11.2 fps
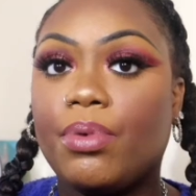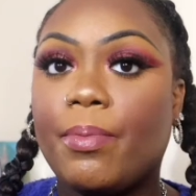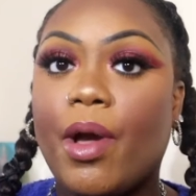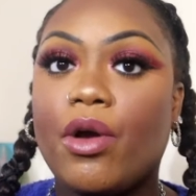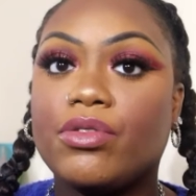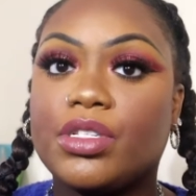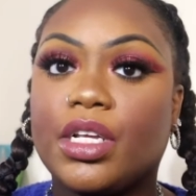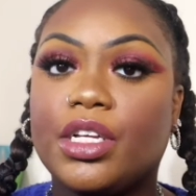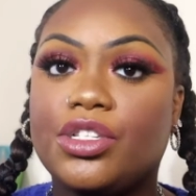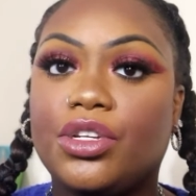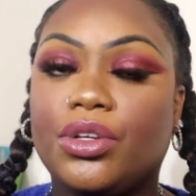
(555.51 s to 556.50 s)

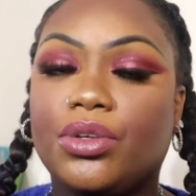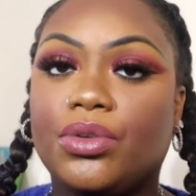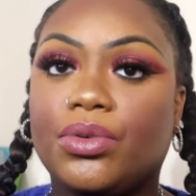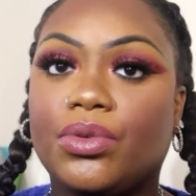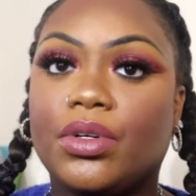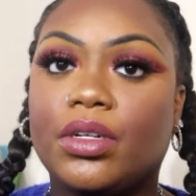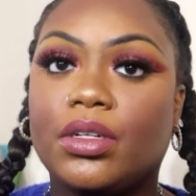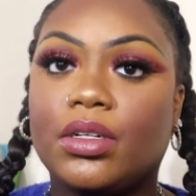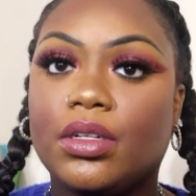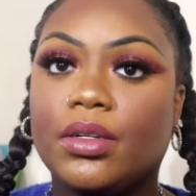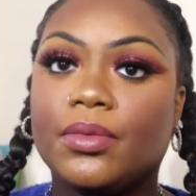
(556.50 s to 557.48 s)
proposing to,
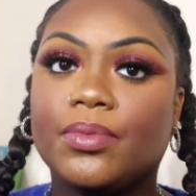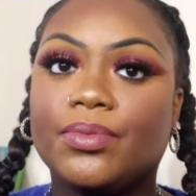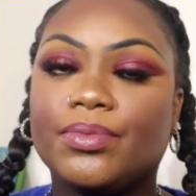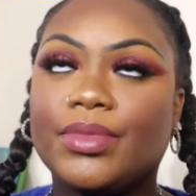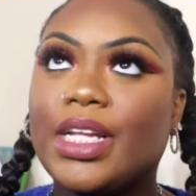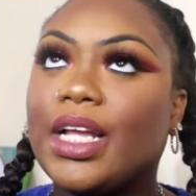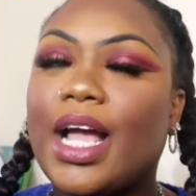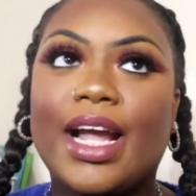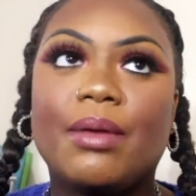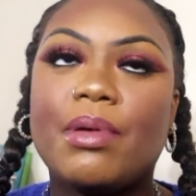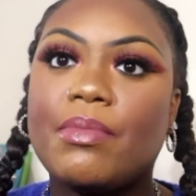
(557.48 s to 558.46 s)

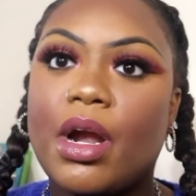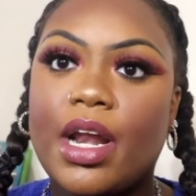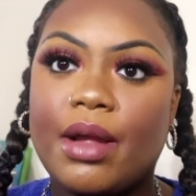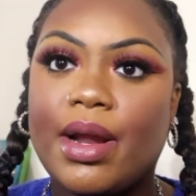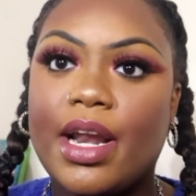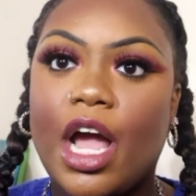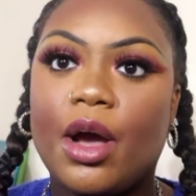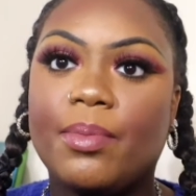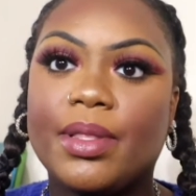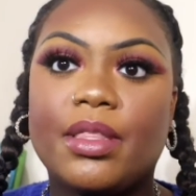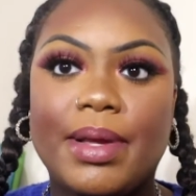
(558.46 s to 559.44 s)
I can't remember her name right
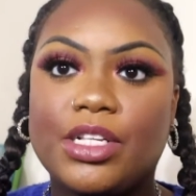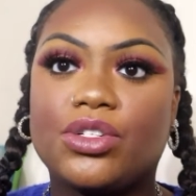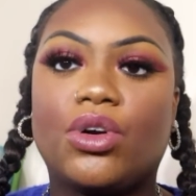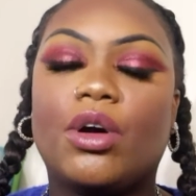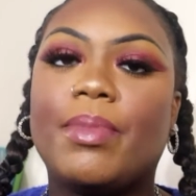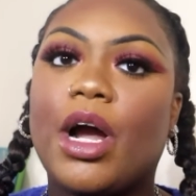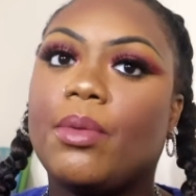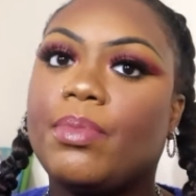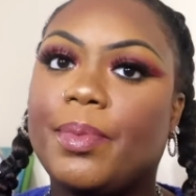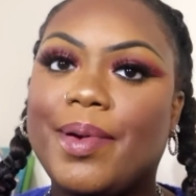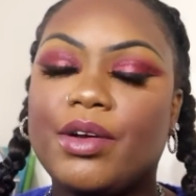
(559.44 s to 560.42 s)
now, but the mixed girl,
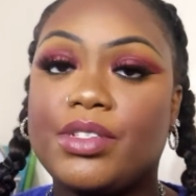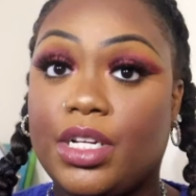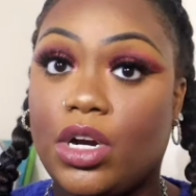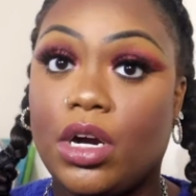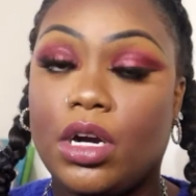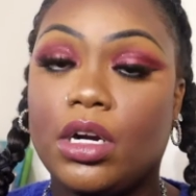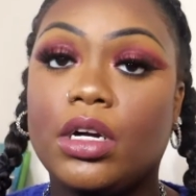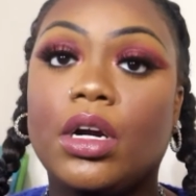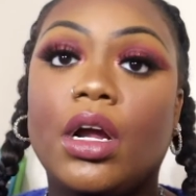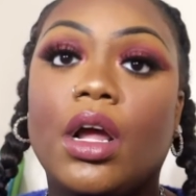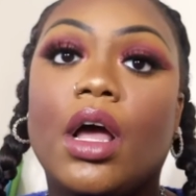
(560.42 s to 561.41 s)
about proposing to
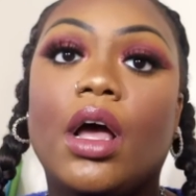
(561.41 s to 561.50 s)
her.